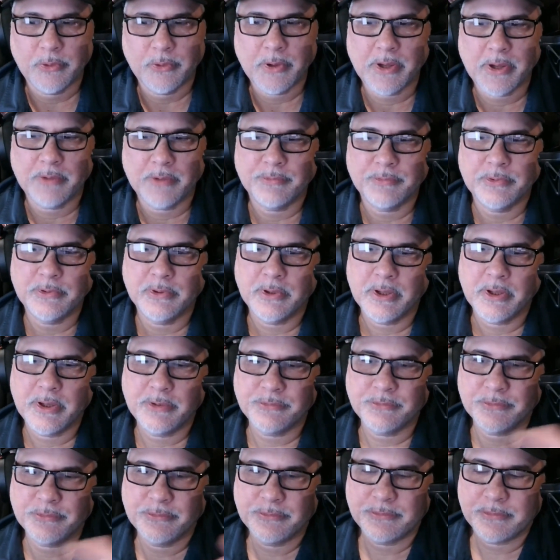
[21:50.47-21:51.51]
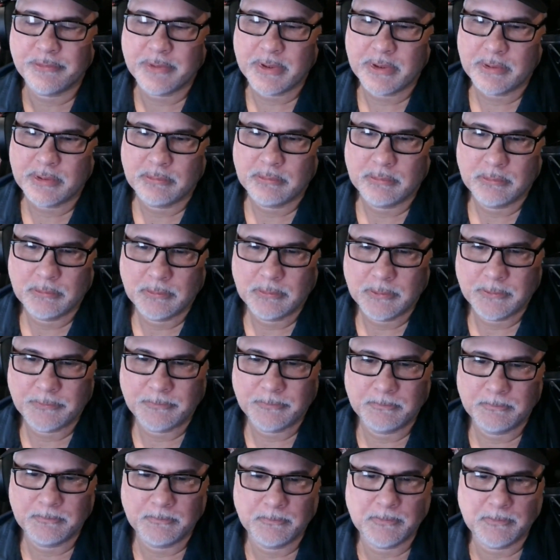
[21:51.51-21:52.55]
have indications that
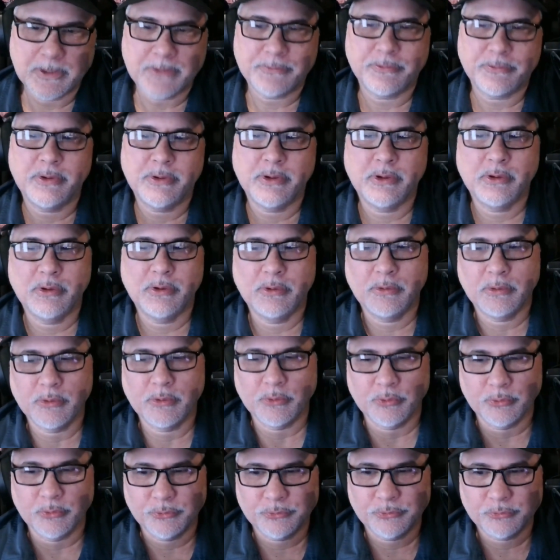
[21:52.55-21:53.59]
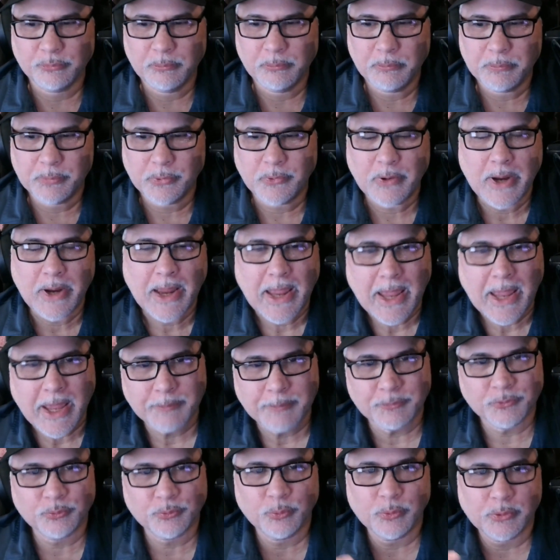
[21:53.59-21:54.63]
the girls
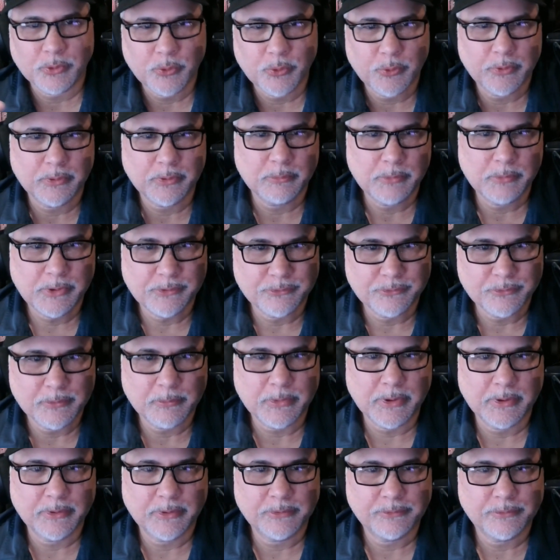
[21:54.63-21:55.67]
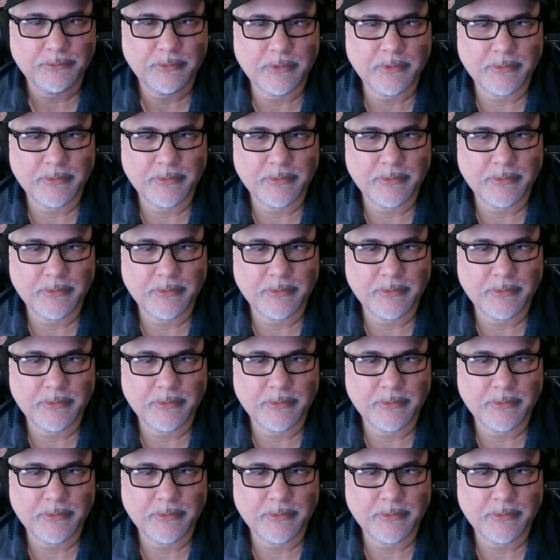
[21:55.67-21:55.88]
perhaps were going to meet somebody else there